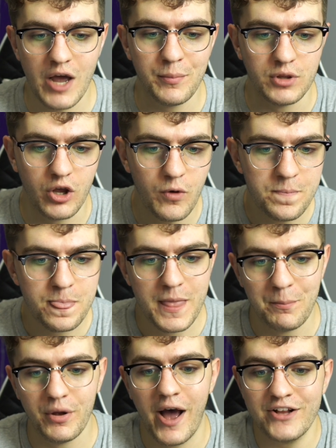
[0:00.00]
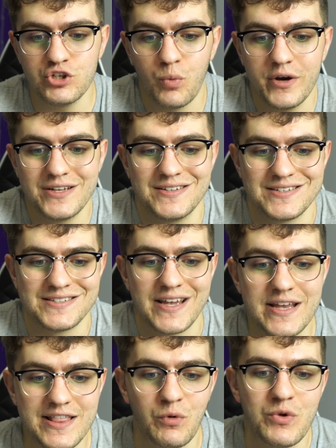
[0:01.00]
down below, but I just wanted to
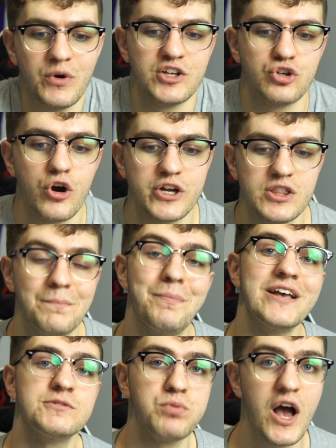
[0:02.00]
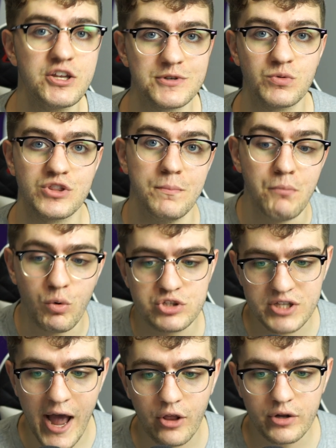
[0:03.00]
say that we want to target the best prospects with the
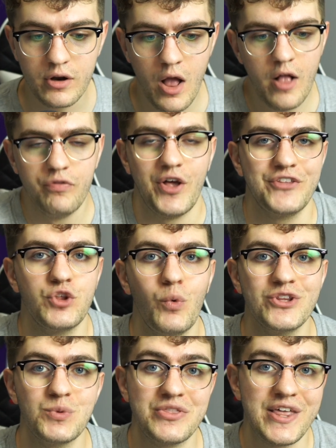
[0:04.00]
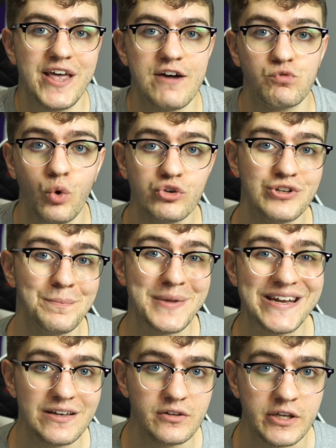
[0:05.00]
most talent, not the ones we think have roles
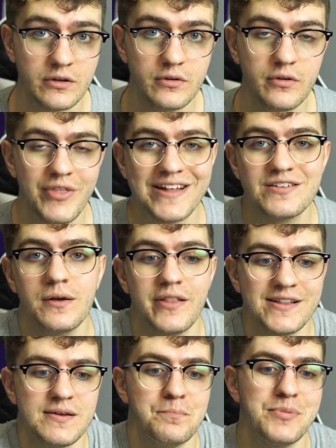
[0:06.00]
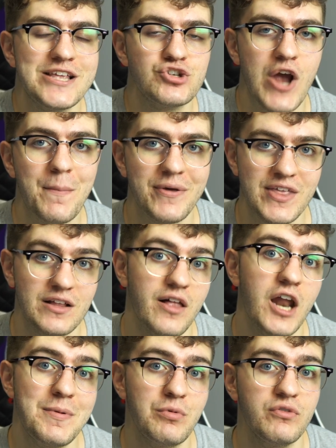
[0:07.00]
immediately. That's a that's a big trap I think a
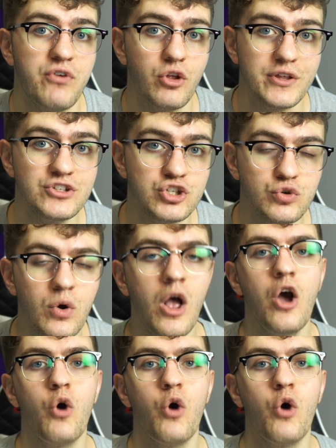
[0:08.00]
lot of people fall into.